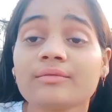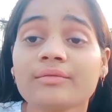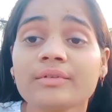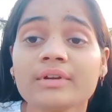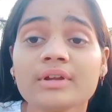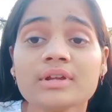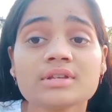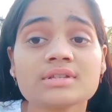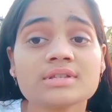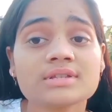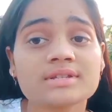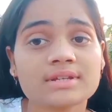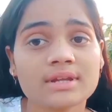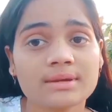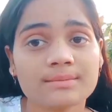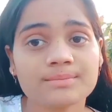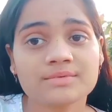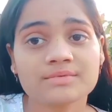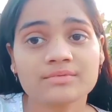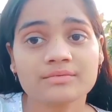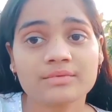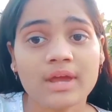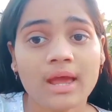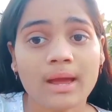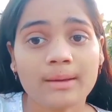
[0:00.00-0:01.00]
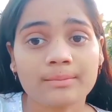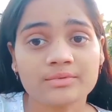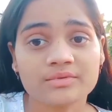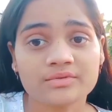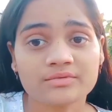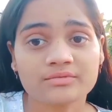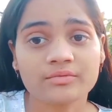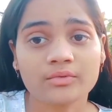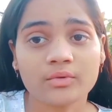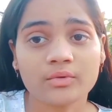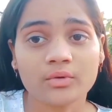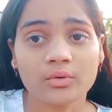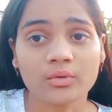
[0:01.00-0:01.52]
steps we have to
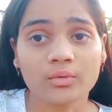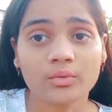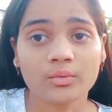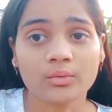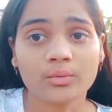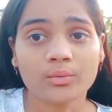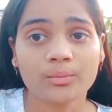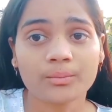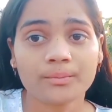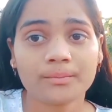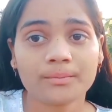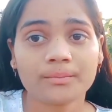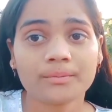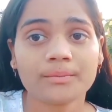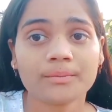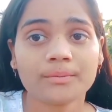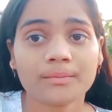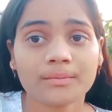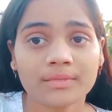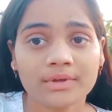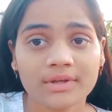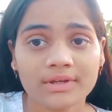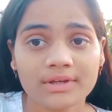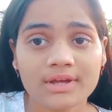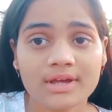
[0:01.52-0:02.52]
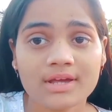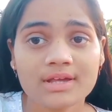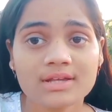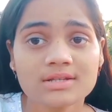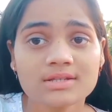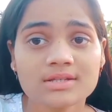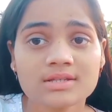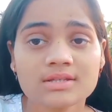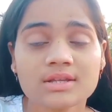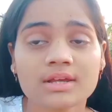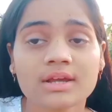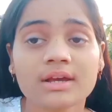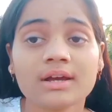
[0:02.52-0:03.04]
follow. Yes.
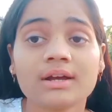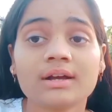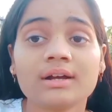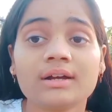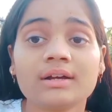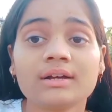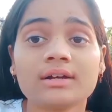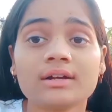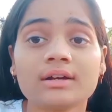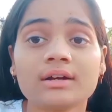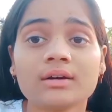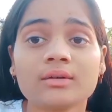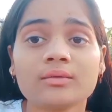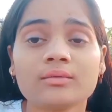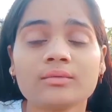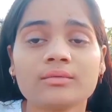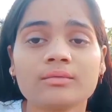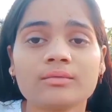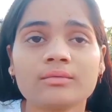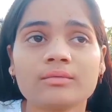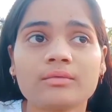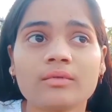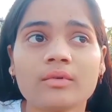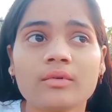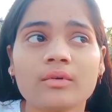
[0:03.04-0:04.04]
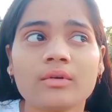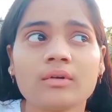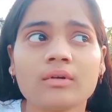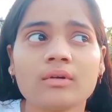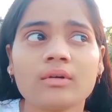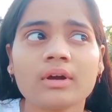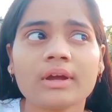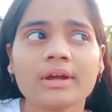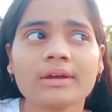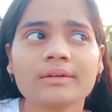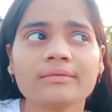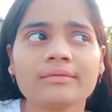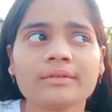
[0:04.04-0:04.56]
Well,
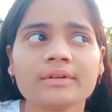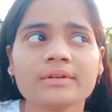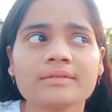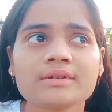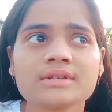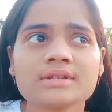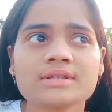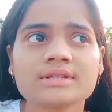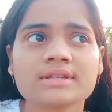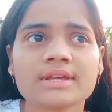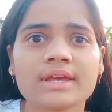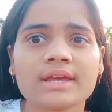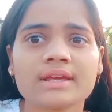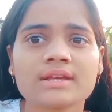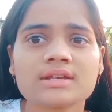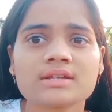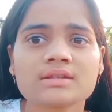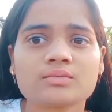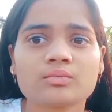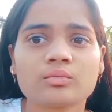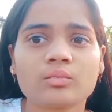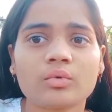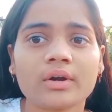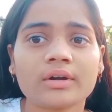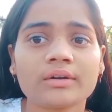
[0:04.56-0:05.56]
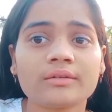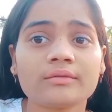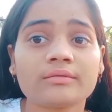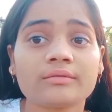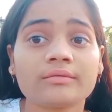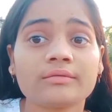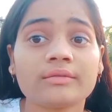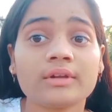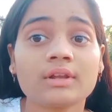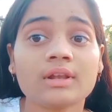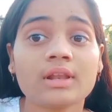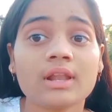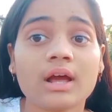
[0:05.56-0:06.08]
everyone says what
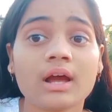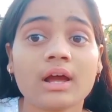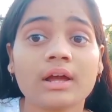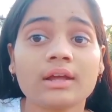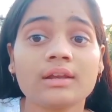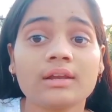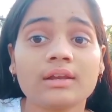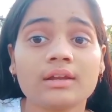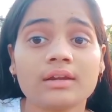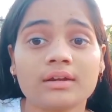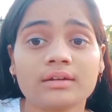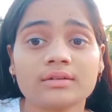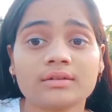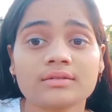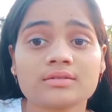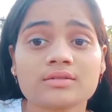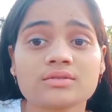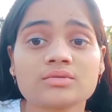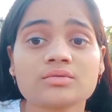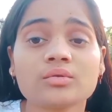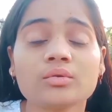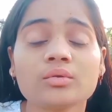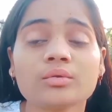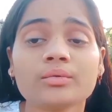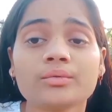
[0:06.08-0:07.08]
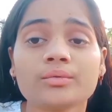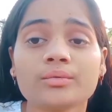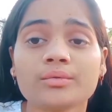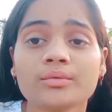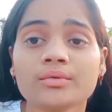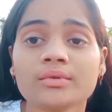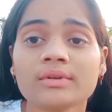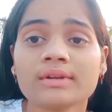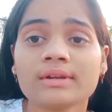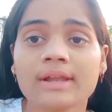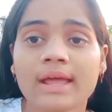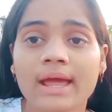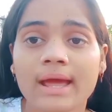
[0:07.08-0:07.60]
will I learn, so you will
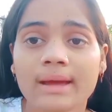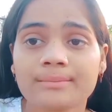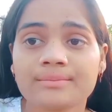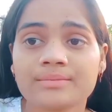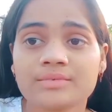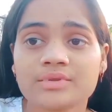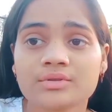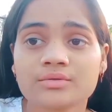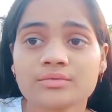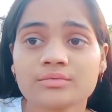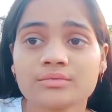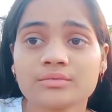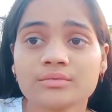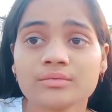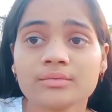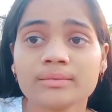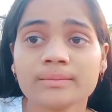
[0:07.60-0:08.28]
have to